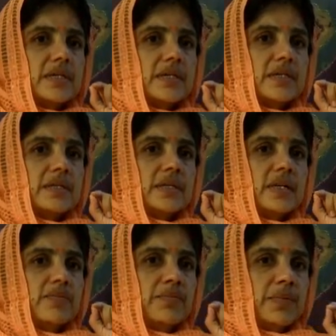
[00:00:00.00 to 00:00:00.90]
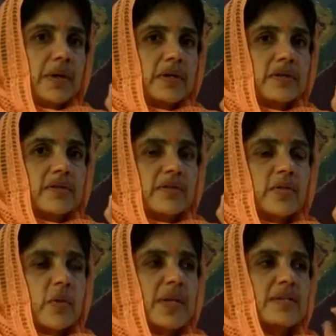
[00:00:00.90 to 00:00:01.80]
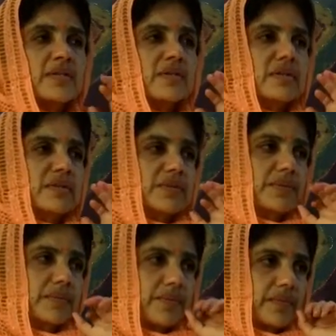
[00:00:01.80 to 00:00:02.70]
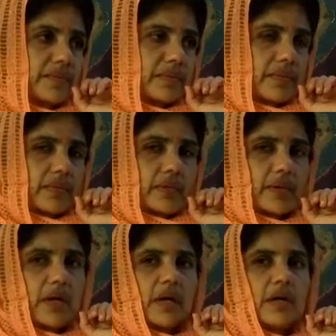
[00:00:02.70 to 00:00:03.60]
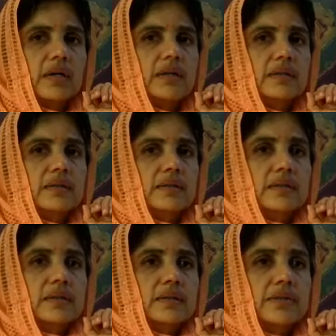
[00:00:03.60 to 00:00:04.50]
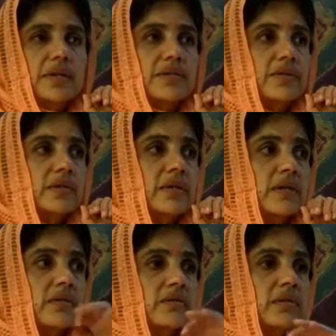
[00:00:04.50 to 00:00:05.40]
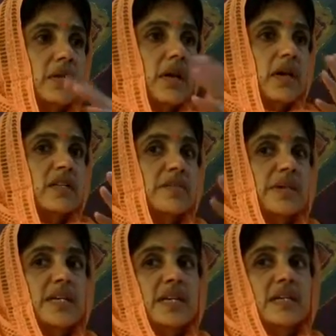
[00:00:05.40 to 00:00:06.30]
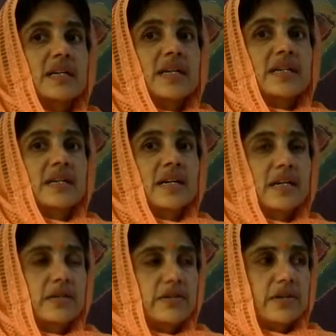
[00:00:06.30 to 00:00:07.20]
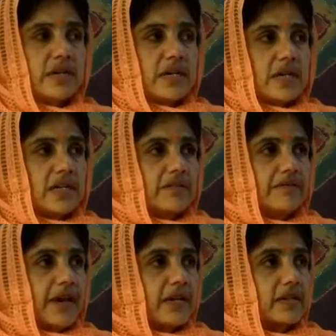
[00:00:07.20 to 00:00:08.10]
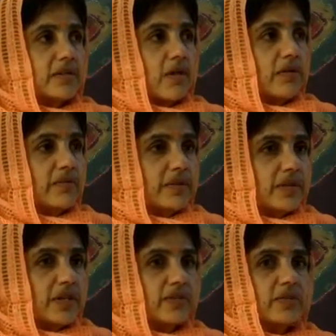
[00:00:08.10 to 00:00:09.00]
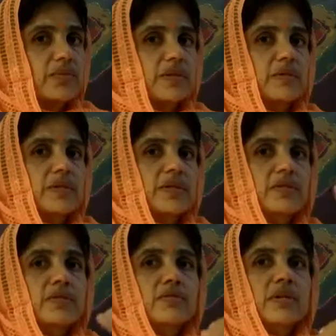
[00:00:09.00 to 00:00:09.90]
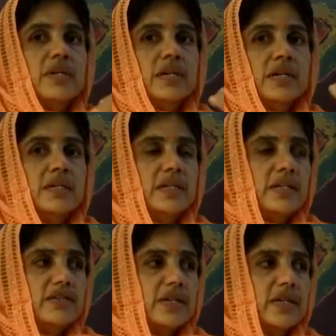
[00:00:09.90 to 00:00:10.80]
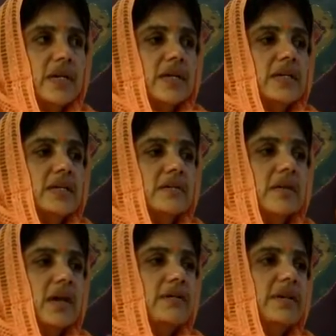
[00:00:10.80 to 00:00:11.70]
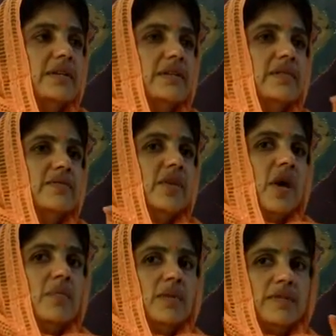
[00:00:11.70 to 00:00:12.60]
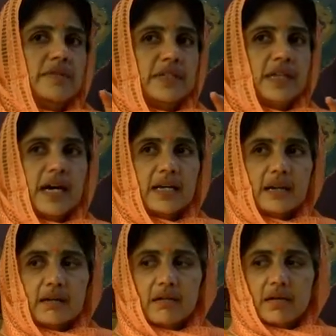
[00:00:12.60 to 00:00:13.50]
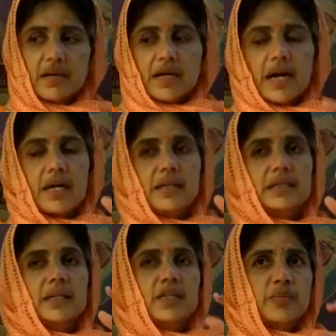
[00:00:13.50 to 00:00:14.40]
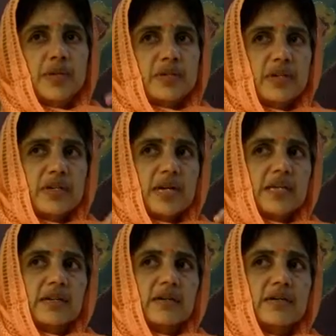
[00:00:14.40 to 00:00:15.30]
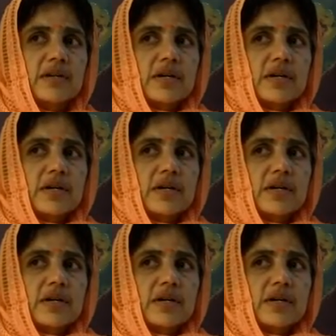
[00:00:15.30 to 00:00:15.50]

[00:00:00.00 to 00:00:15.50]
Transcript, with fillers: is the importance of questions. Yeah. Questions are not only asked but they are encouraged. In fact, the conversation between the student and the teacher is always in the form of a dialogue, and a special dialogue.